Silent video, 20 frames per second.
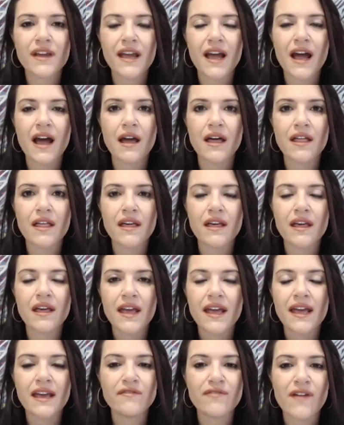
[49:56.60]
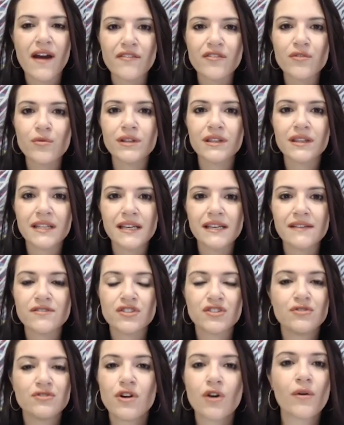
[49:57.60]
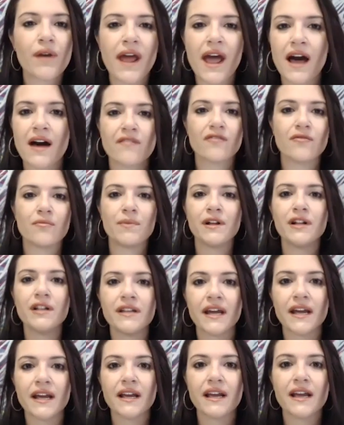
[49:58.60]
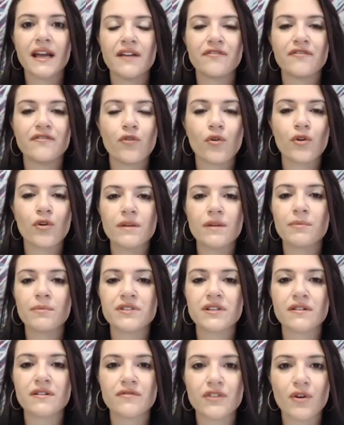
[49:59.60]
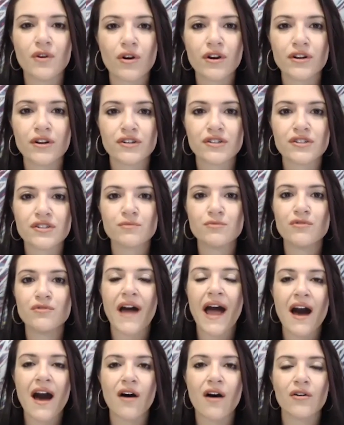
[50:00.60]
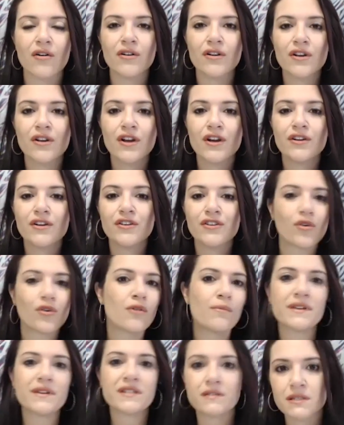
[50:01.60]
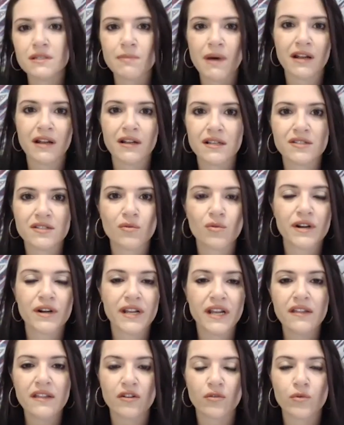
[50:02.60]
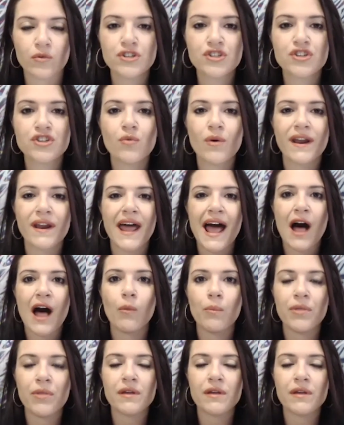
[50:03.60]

they, if everyone leaves, you don't have a building. If 40% of New Yorkers move out, your business model doesn't work either. Wouldn't you want to